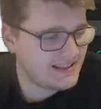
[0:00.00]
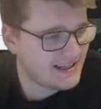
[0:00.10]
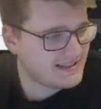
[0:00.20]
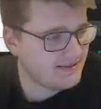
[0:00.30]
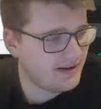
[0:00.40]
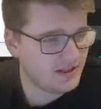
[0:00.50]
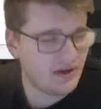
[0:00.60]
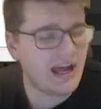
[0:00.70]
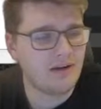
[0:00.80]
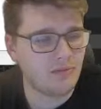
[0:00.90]
testify
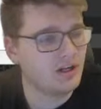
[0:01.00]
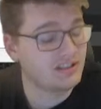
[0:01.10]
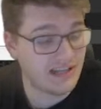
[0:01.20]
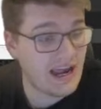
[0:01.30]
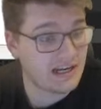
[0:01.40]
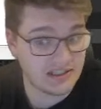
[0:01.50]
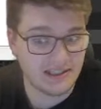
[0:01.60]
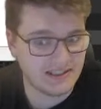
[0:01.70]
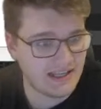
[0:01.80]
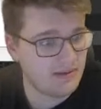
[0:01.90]
to how much
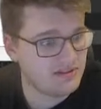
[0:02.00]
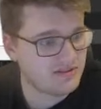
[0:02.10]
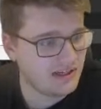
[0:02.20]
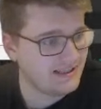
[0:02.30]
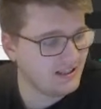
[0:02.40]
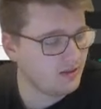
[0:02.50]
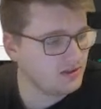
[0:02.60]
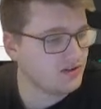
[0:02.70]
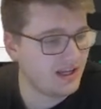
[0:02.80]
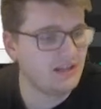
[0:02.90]
actually telemetry
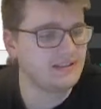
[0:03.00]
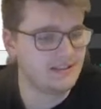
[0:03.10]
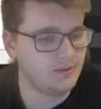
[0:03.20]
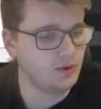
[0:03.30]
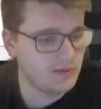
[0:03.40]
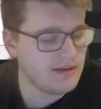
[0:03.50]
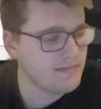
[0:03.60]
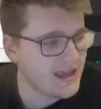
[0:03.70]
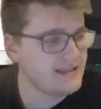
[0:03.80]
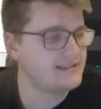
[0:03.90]
ETW kills. You would be
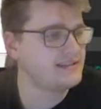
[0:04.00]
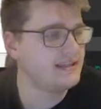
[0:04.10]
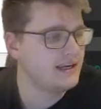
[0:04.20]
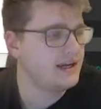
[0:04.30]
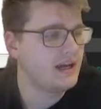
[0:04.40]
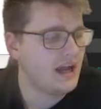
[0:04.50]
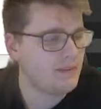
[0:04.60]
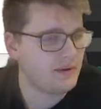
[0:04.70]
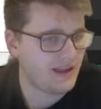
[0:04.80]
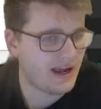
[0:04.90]
amazed
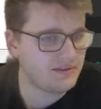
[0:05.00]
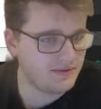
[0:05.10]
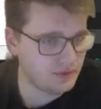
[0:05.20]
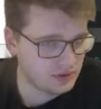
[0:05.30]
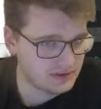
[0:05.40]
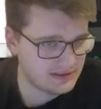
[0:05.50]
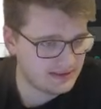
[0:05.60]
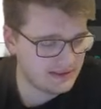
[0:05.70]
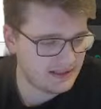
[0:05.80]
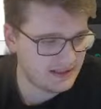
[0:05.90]
about how difficult
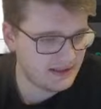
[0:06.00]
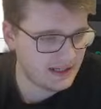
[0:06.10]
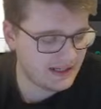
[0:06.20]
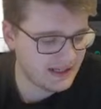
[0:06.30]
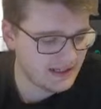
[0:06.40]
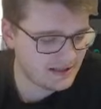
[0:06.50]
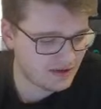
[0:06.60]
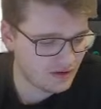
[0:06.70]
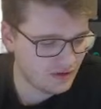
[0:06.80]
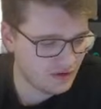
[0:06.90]
like it is
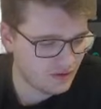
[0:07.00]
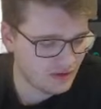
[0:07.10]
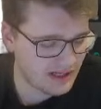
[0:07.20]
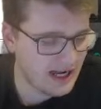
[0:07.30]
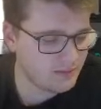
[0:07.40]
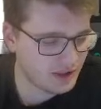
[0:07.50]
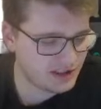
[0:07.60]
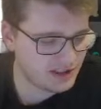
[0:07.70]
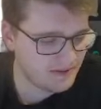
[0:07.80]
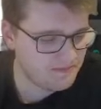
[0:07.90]
to, or how
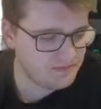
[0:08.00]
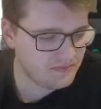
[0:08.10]
much